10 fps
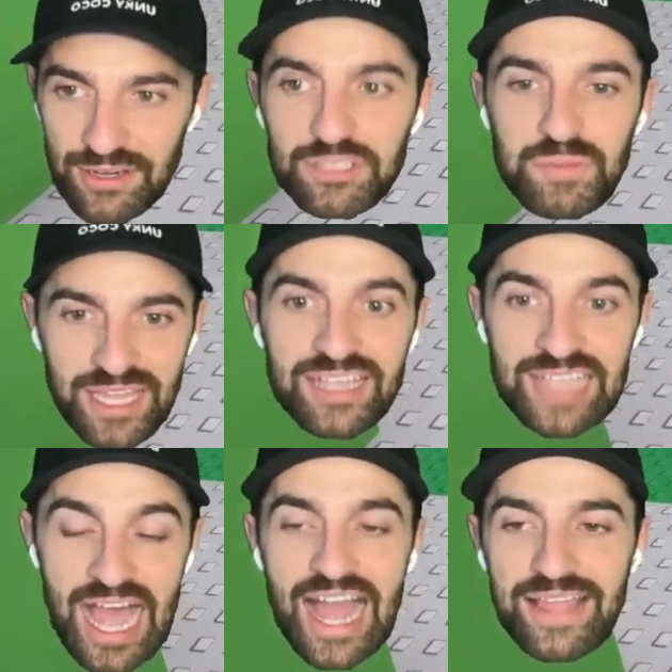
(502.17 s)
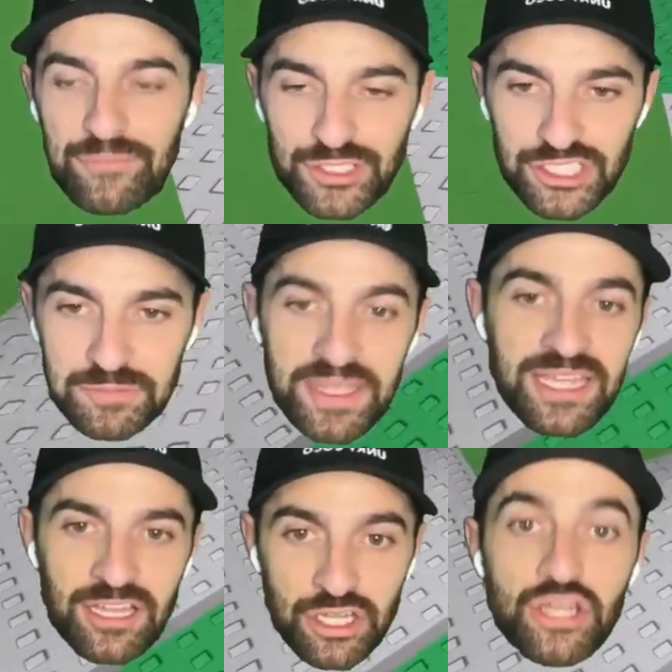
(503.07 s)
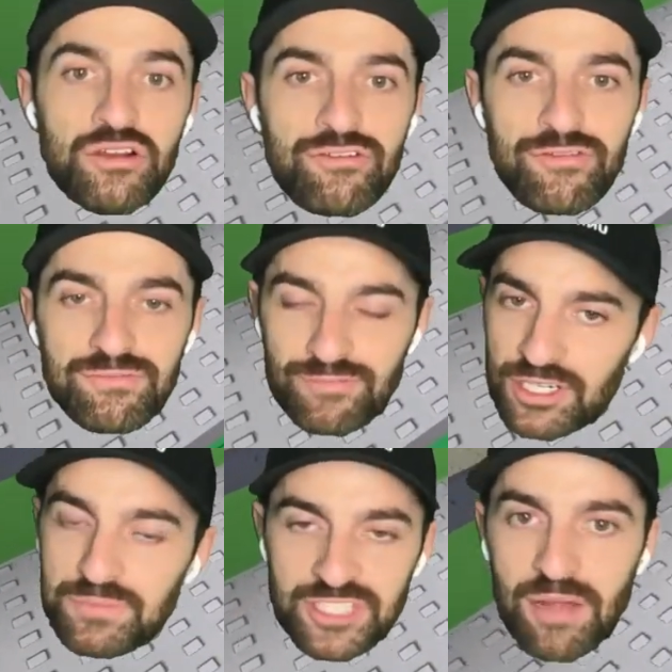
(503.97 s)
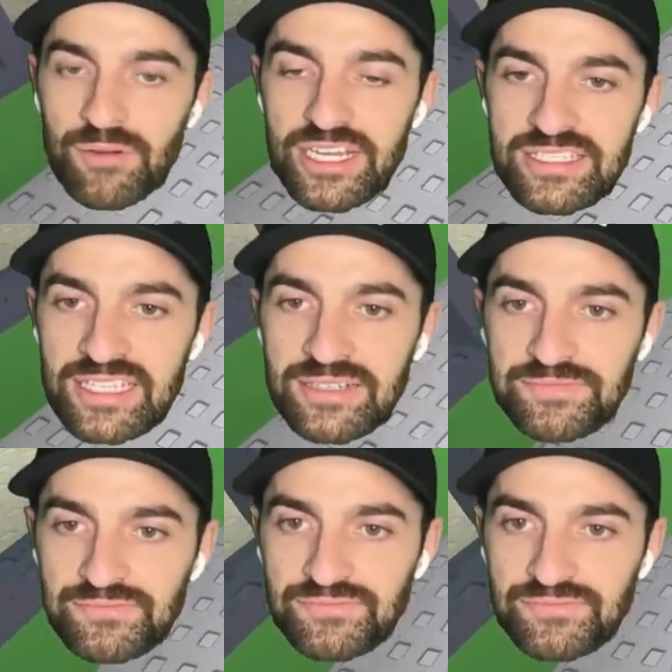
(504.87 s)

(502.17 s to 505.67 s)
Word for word: and it was because I was just being a goof for some reason.